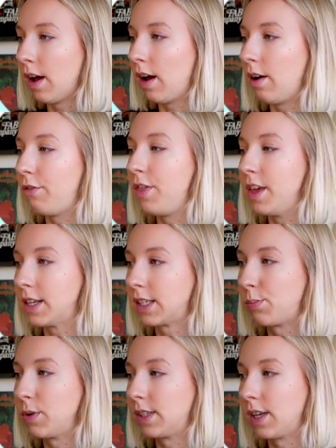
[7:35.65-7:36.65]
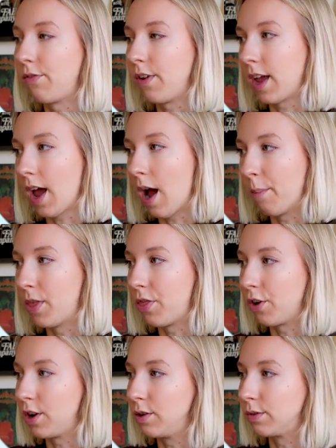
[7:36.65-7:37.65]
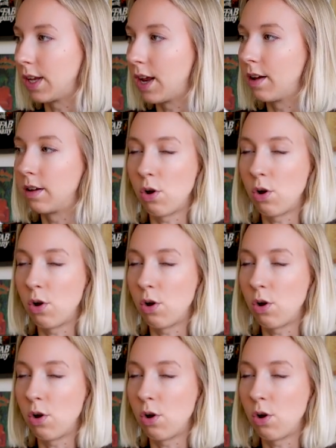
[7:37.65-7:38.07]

of this specific app that they're using.